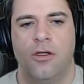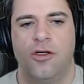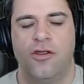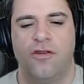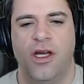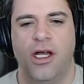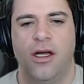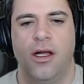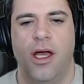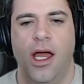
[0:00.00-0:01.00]

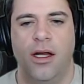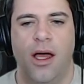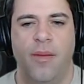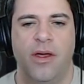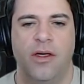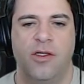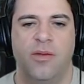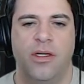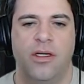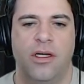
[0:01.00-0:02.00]
String and
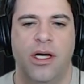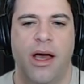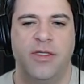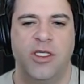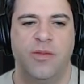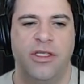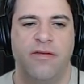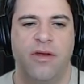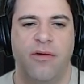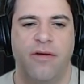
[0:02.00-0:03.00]
copies a
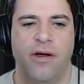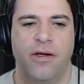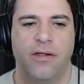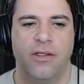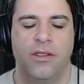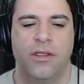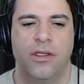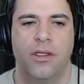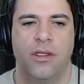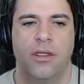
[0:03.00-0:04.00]
specific number of characters.
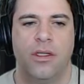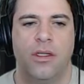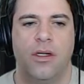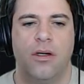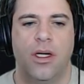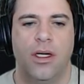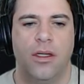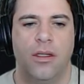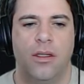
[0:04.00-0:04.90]
Okay.